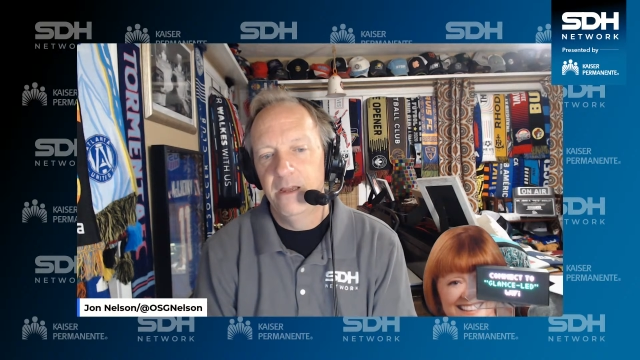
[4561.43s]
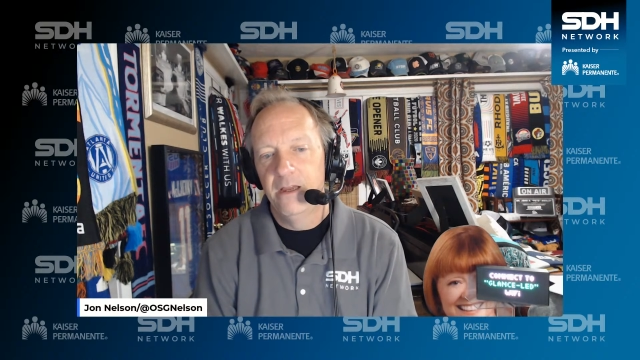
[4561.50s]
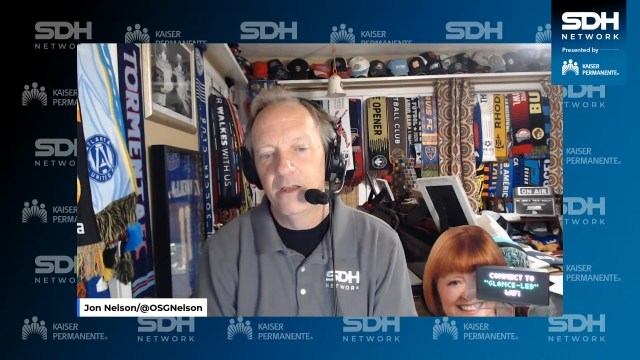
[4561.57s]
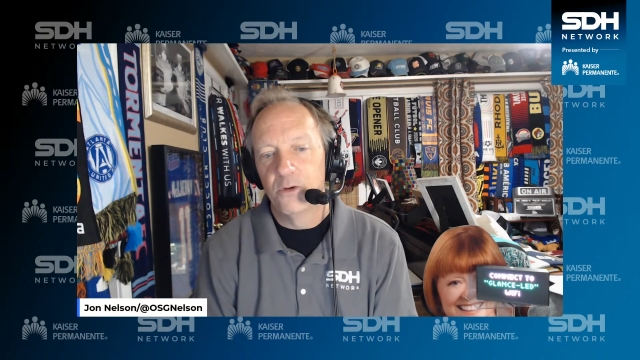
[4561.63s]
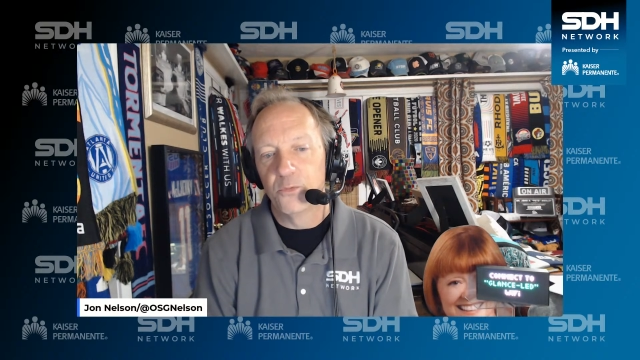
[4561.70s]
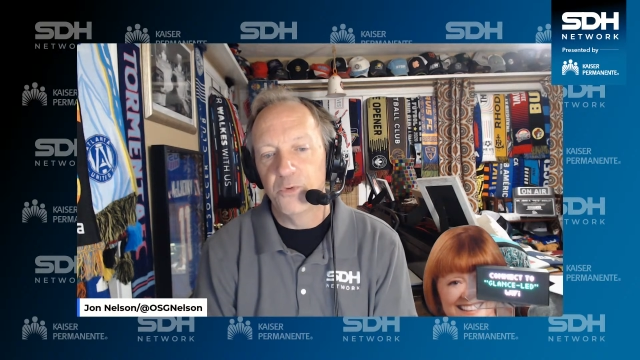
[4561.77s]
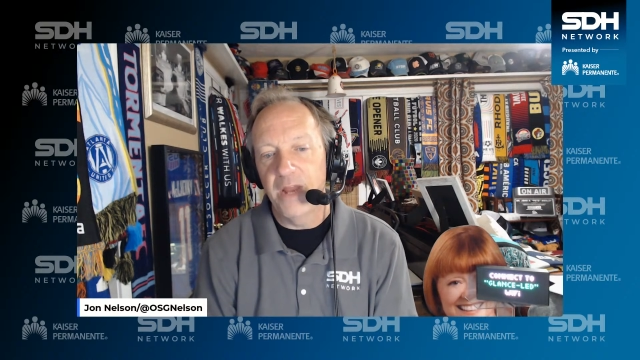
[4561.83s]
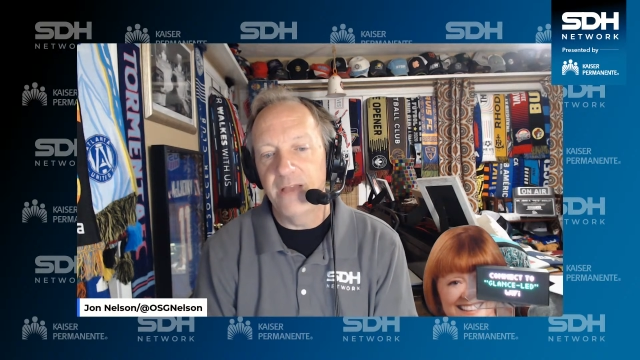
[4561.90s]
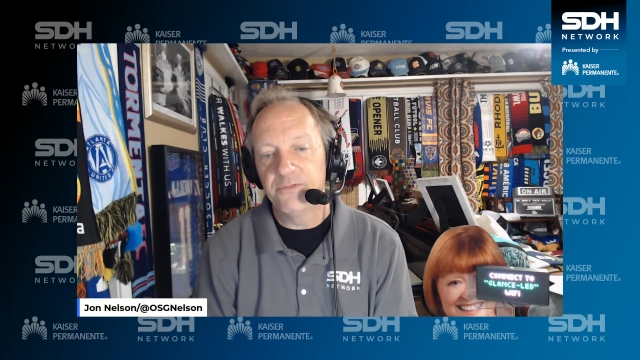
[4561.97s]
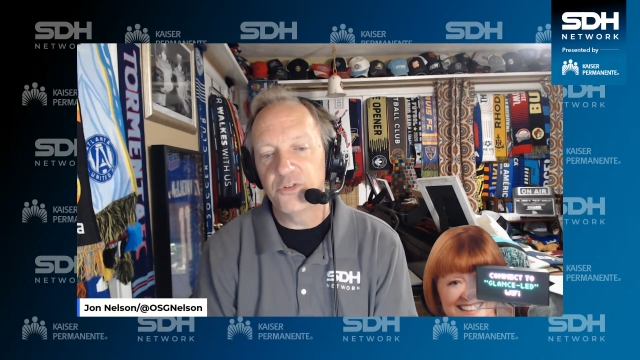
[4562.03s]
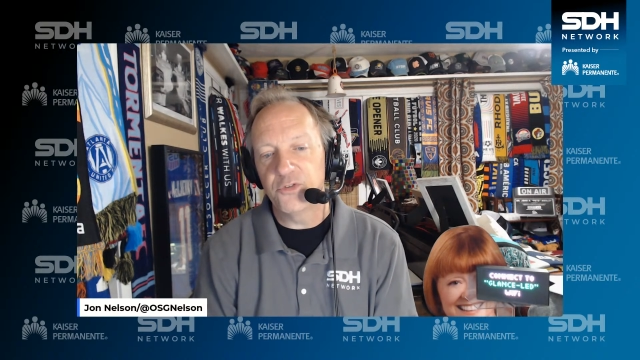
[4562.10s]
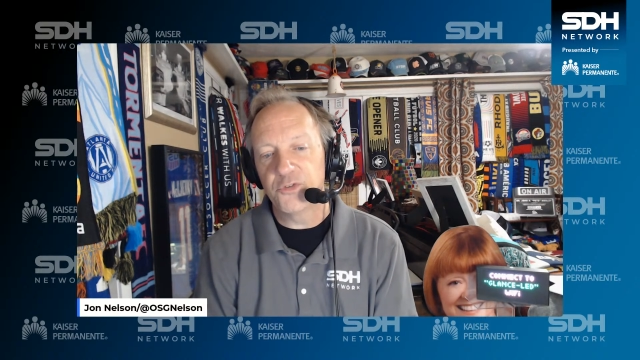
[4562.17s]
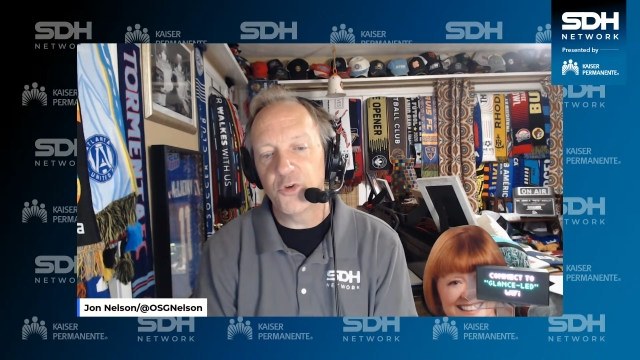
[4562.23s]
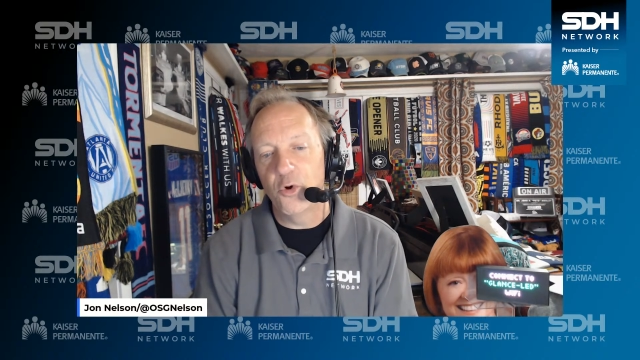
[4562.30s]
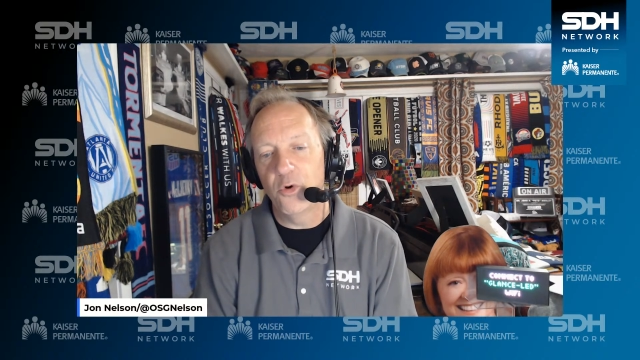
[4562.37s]
Revs are
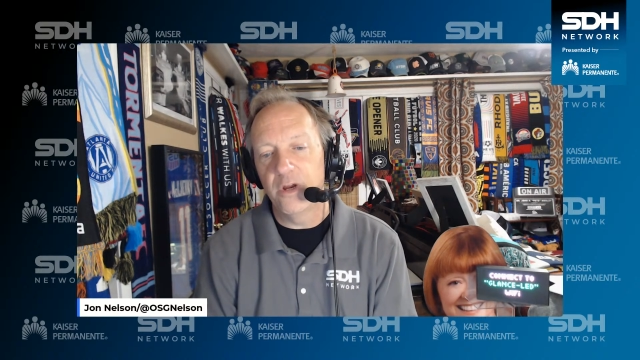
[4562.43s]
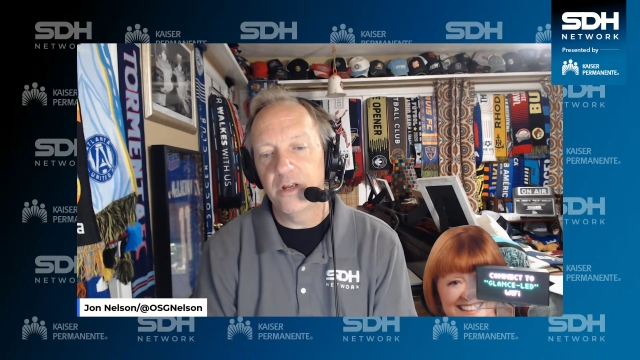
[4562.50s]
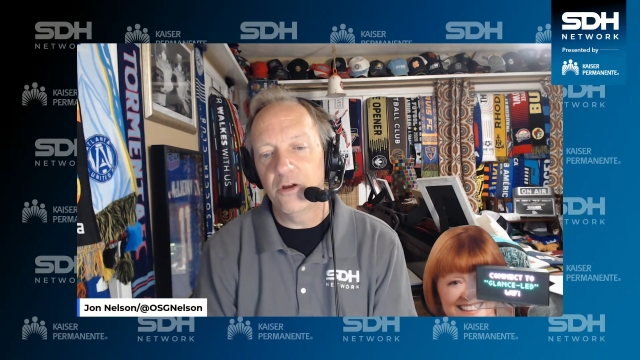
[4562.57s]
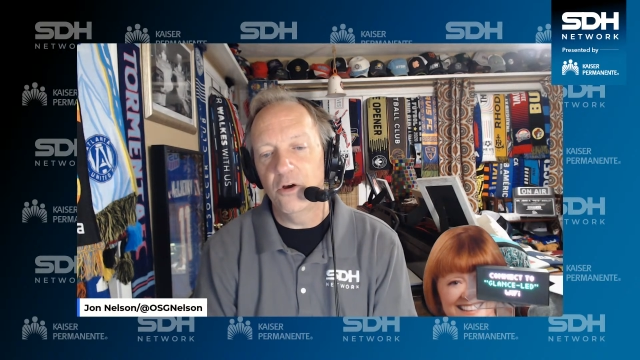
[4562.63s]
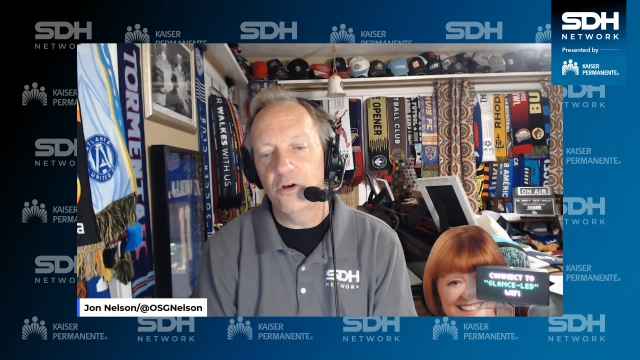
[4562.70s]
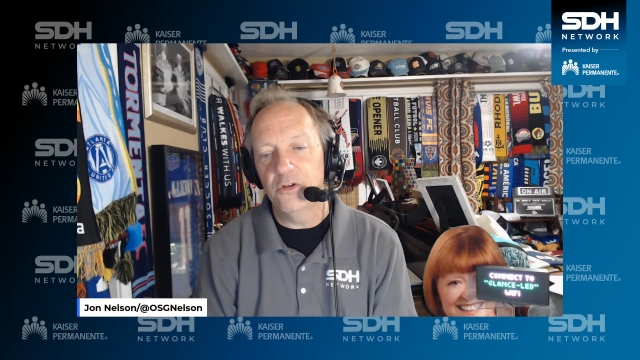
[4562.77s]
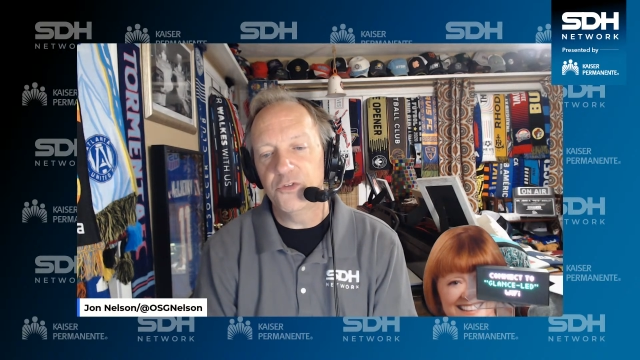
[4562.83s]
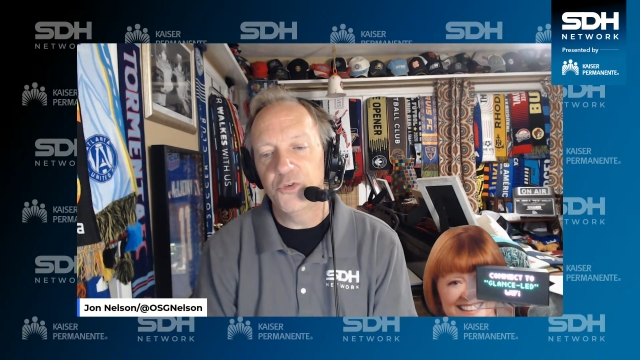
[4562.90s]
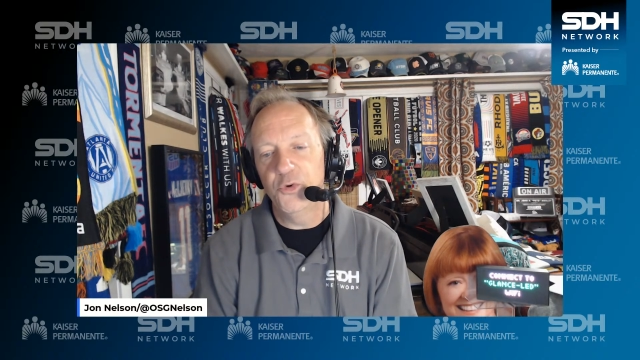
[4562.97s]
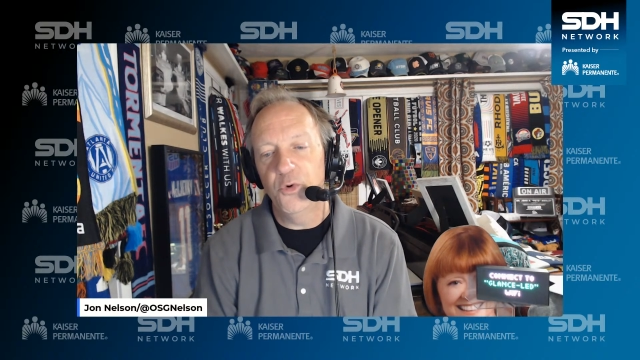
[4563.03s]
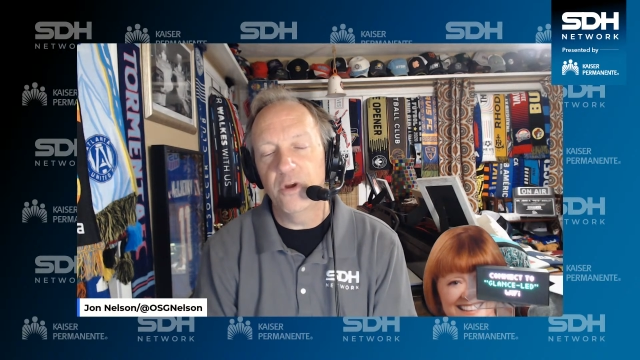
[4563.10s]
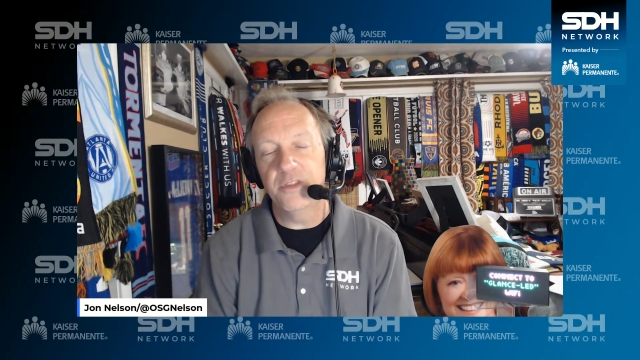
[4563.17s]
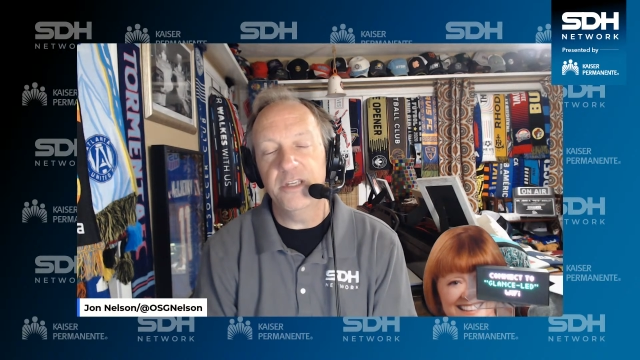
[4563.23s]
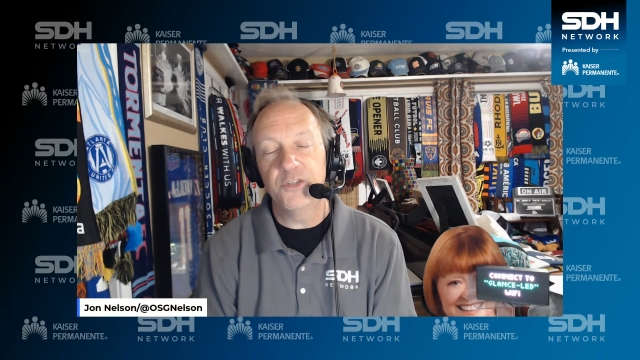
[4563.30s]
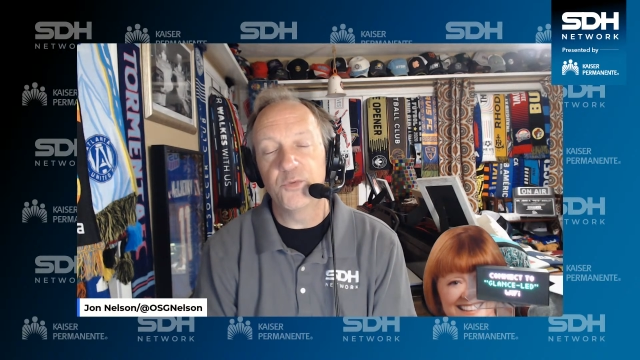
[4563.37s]
scoring goals. Who
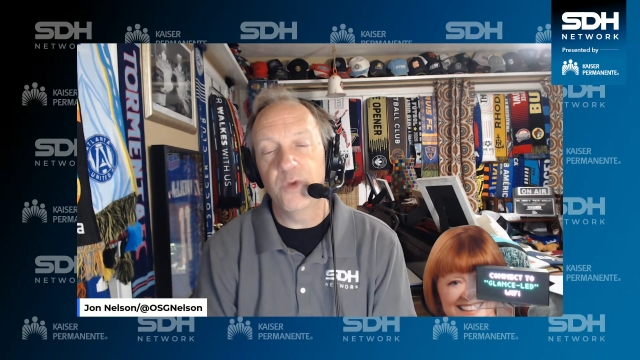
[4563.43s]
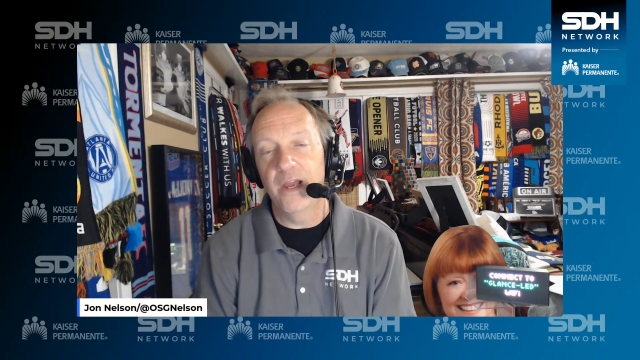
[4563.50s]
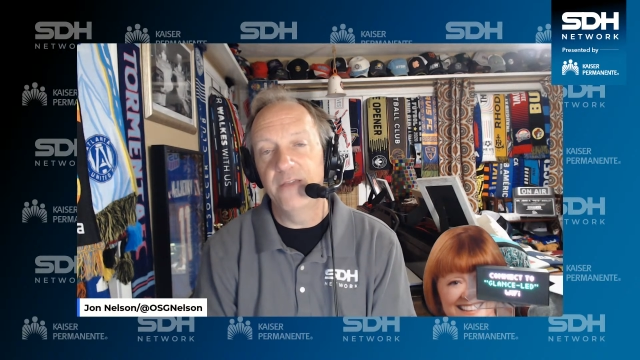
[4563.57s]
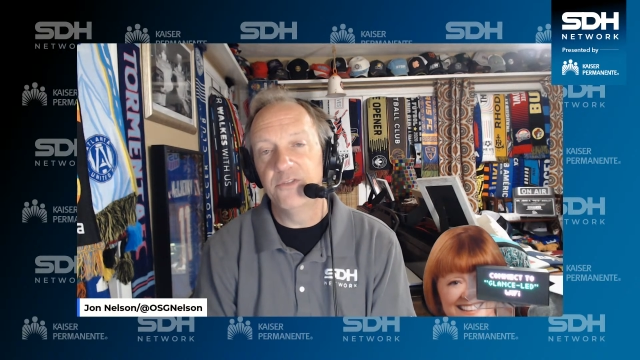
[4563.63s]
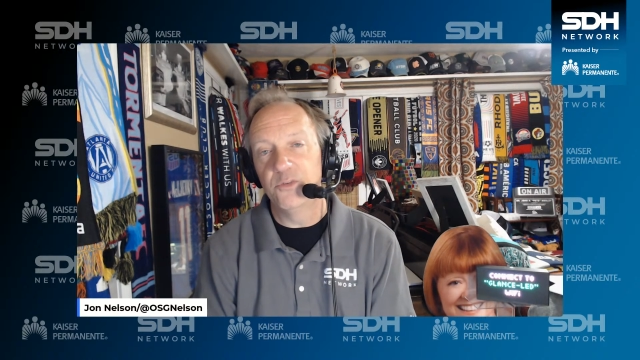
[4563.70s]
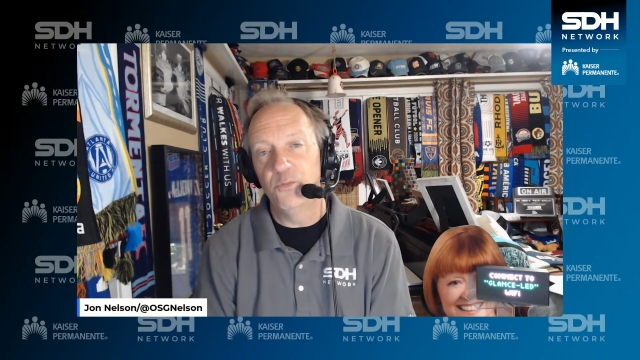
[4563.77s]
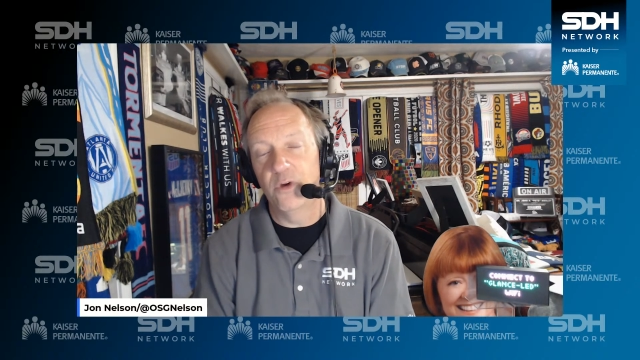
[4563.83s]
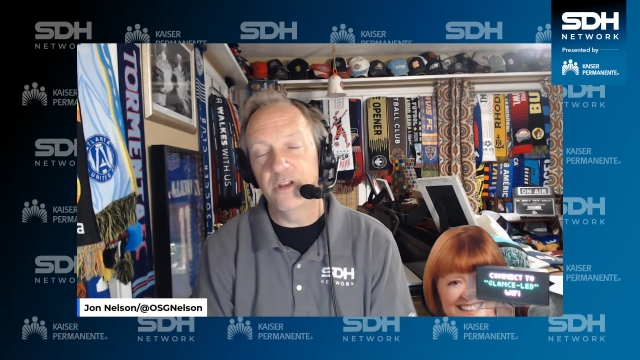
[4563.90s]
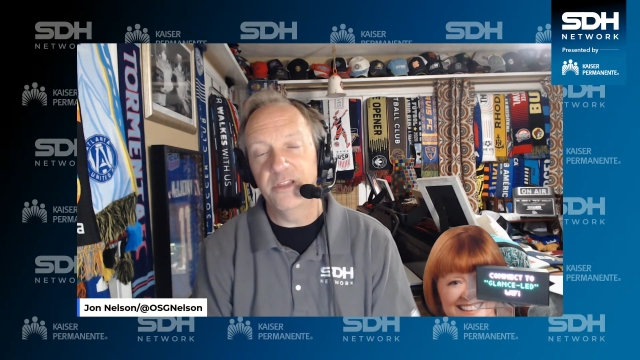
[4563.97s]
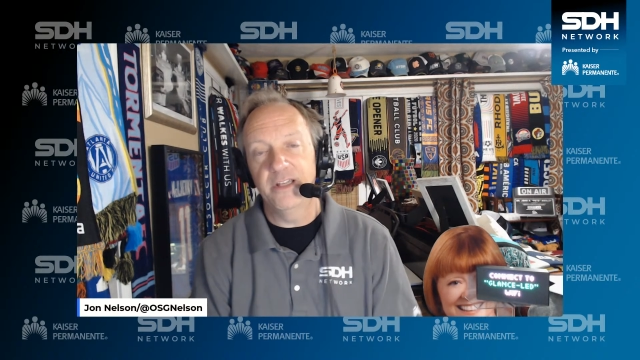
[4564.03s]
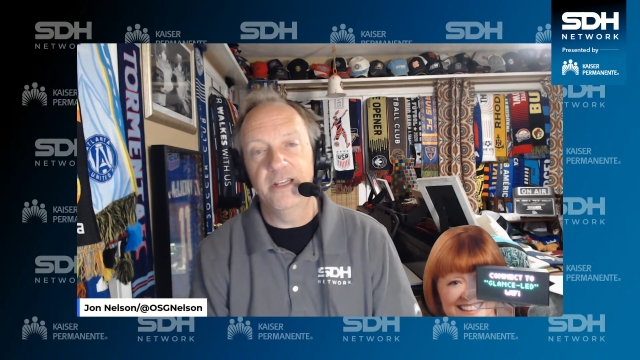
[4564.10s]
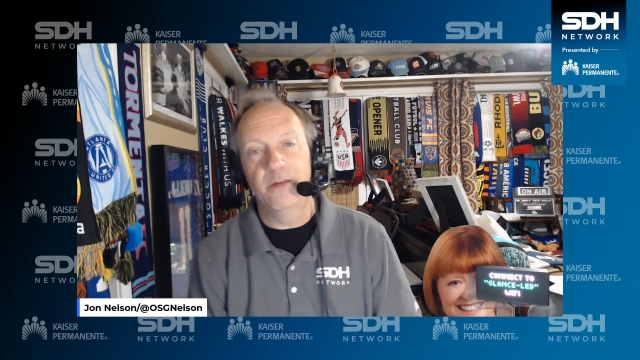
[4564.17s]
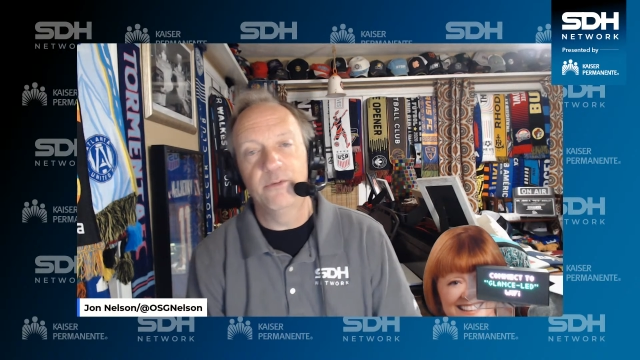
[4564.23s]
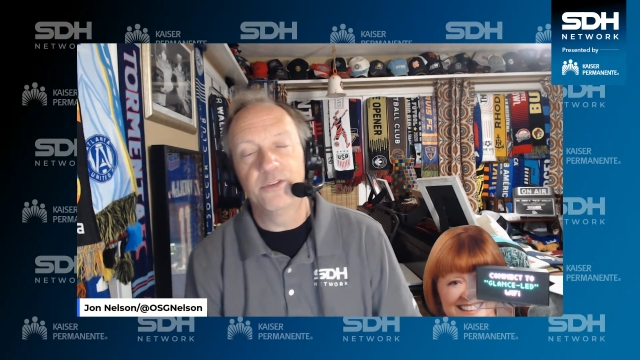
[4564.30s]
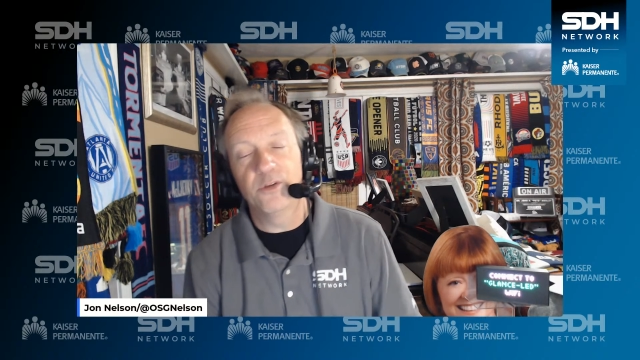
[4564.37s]
are these Revs and what have they
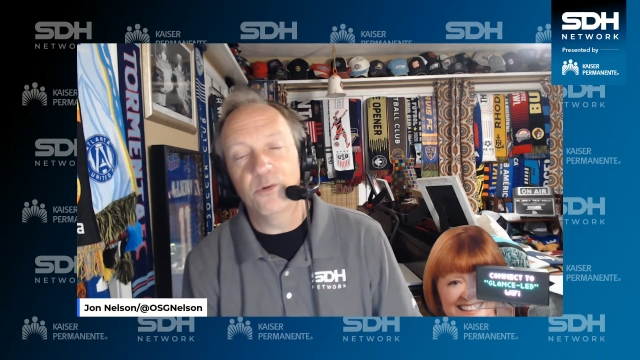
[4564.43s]
done with the